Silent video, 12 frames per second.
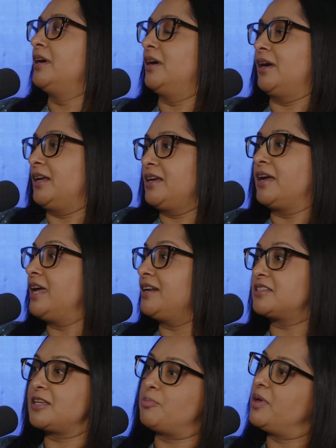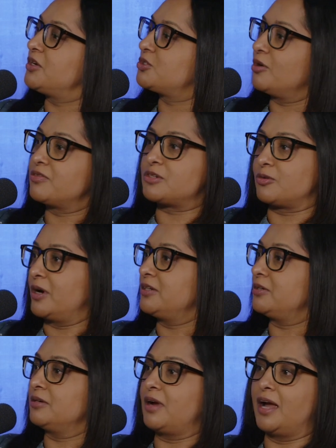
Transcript: And again, it's a picture of surrender.